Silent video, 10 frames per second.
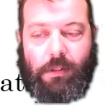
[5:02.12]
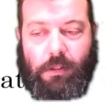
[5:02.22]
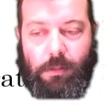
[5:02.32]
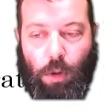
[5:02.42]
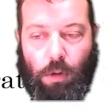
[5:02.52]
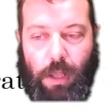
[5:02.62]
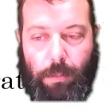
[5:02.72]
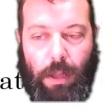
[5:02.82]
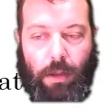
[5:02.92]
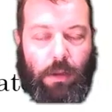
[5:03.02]
is a small
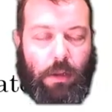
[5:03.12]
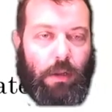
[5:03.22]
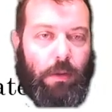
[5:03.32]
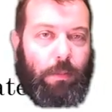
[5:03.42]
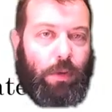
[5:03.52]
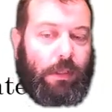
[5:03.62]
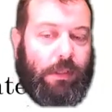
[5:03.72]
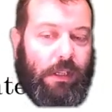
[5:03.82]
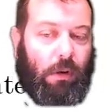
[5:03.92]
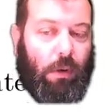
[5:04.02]
number,
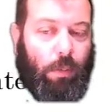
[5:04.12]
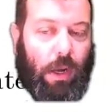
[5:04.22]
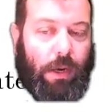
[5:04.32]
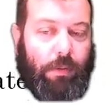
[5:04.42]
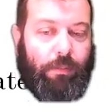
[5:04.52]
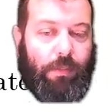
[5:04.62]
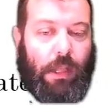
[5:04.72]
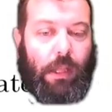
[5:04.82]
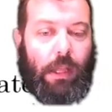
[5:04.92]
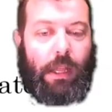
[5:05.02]
between 0 and 1,
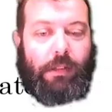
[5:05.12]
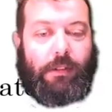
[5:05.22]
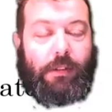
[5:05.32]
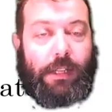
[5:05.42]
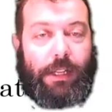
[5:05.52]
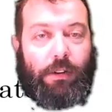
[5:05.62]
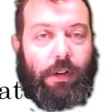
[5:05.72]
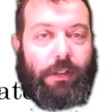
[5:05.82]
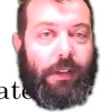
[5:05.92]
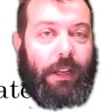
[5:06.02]
it's
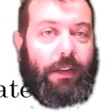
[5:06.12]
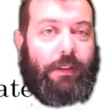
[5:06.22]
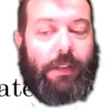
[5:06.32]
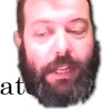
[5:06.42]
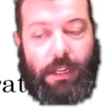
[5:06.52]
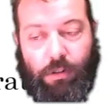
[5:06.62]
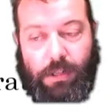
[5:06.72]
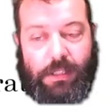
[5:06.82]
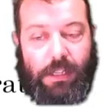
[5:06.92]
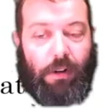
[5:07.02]
decreasing at a
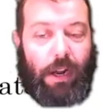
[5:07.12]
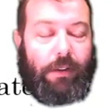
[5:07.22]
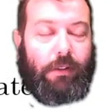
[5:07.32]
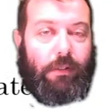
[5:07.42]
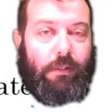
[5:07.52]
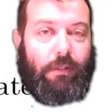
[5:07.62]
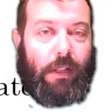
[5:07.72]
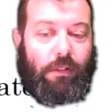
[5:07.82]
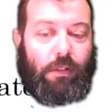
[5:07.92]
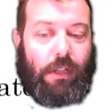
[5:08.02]
decreasing rate.
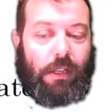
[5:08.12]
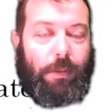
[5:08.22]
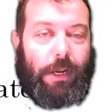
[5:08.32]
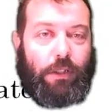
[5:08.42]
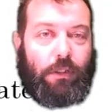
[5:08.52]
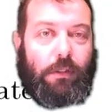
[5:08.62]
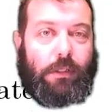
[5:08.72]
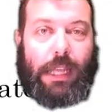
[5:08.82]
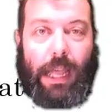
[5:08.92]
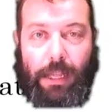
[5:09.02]
That's called exponential
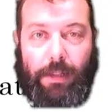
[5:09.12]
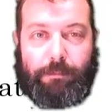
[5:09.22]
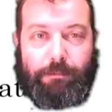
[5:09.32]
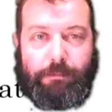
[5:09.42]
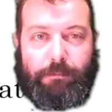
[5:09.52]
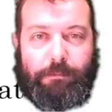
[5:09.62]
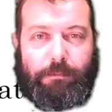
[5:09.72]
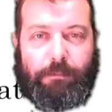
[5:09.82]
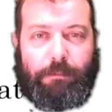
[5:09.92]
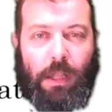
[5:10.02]
decay.
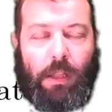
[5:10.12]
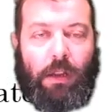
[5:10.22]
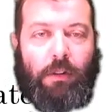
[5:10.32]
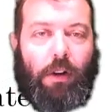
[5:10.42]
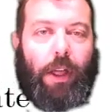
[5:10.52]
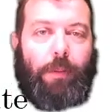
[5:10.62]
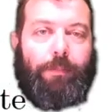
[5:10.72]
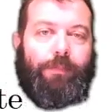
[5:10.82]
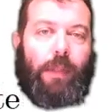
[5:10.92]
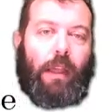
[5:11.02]
Righto,
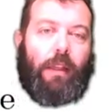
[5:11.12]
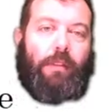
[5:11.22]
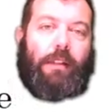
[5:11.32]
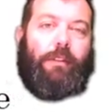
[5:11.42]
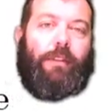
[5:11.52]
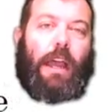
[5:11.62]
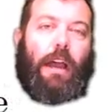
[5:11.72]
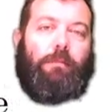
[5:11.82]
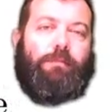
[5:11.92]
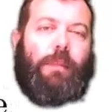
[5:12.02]
that's it for
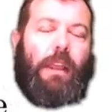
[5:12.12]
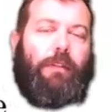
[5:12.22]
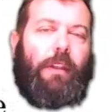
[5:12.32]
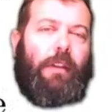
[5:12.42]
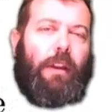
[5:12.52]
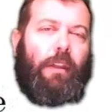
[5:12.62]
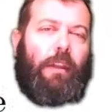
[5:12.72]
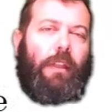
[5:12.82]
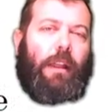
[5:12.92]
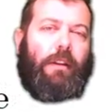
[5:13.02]
now. If there's
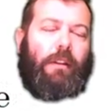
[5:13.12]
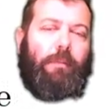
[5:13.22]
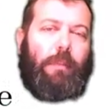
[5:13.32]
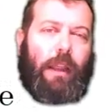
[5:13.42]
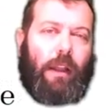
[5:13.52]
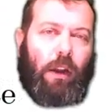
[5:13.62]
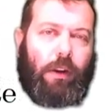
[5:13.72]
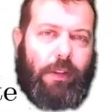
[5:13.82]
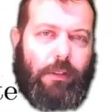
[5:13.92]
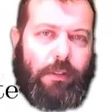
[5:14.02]
anything that doesn't make a lot
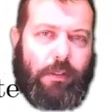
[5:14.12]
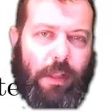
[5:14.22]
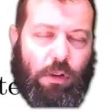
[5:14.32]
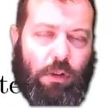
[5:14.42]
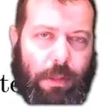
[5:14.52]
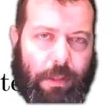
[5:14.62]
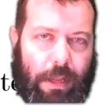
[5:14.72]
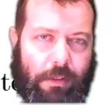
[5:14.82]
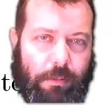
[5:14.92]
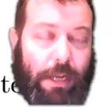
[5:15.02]
of sense, that could be the
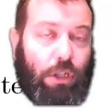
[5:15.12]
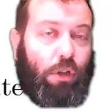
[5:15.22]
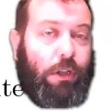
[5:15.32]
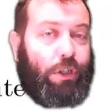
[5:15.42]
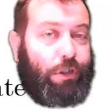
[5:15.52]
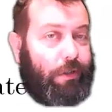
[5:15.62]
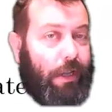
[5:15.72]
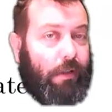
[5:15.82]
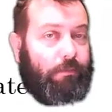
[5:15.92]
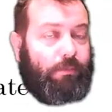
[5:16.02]
case, make sure you jot it
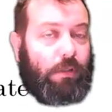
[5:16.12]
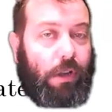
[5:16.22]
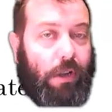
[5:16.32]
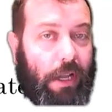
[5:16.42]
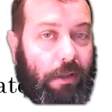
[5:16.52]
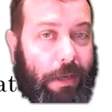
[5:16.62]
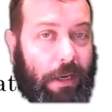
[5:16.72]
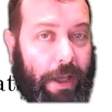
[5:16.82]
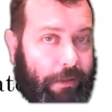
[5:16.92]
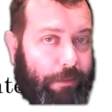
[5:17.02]
down so you can ask me in
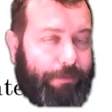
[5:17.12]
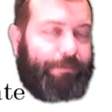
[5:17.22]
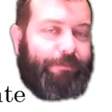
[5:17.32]
class.